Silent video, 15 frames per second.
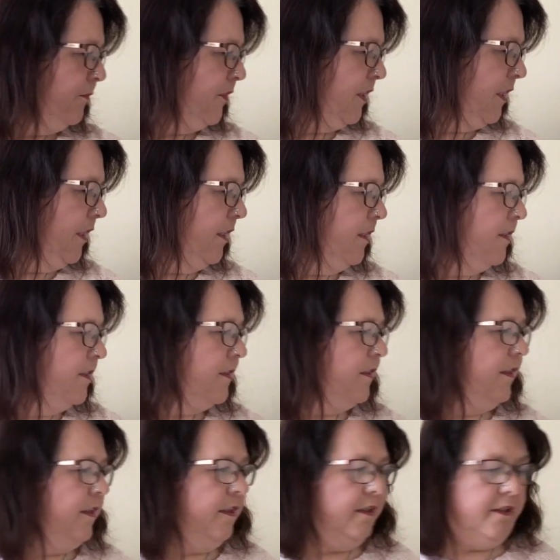is
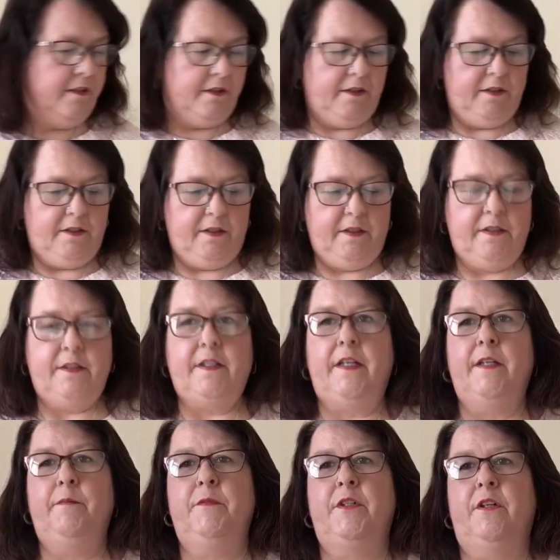the
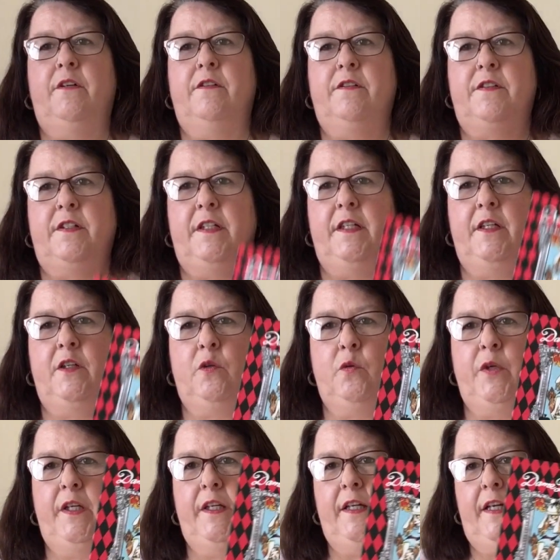Dame Darcy
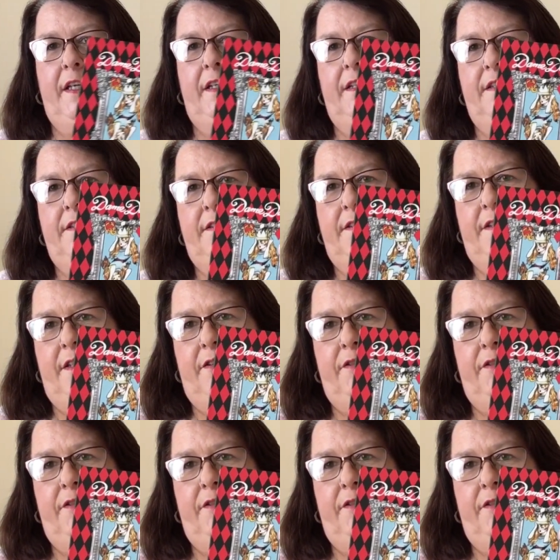Queen Alice Tarot.